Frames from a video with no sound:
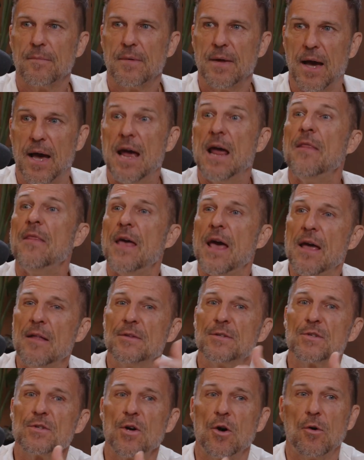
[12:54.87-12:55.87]
Yeah.
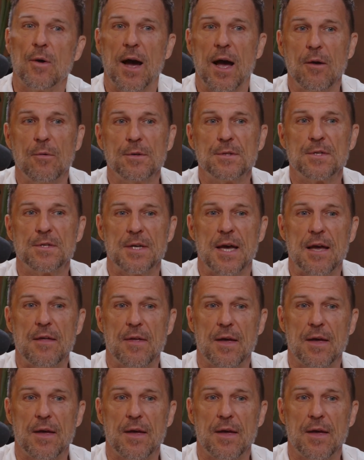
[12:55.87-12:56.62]
And so I would say